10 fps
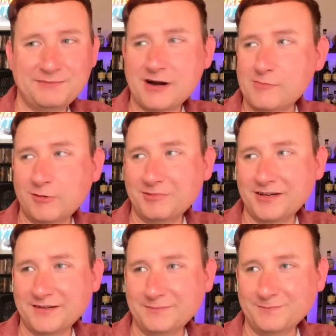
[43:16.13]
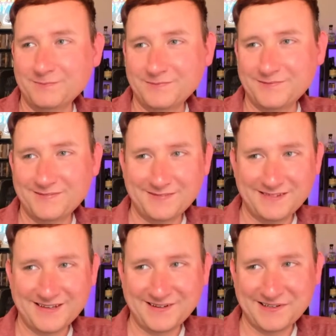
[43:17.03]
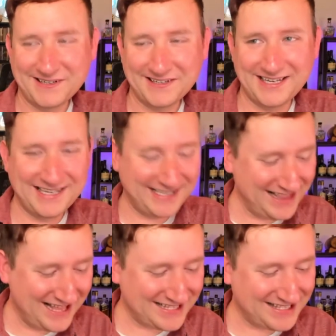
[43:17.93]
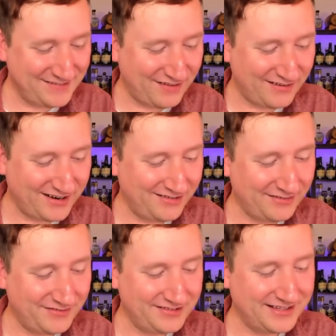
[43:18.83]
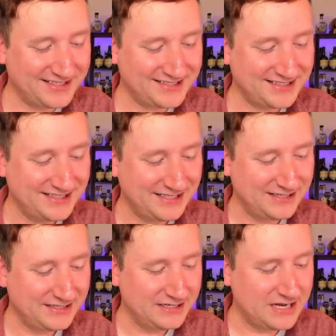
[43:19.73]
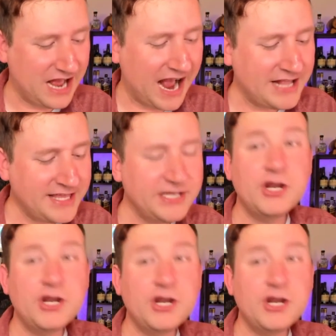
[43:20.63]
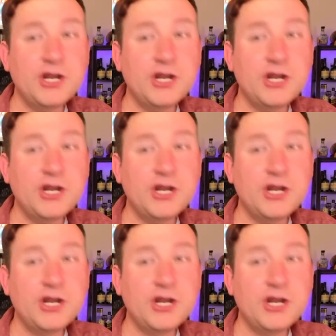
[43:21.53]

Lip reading: Probably. Hold on. Let's see if I've already reviewed this. I think, you know...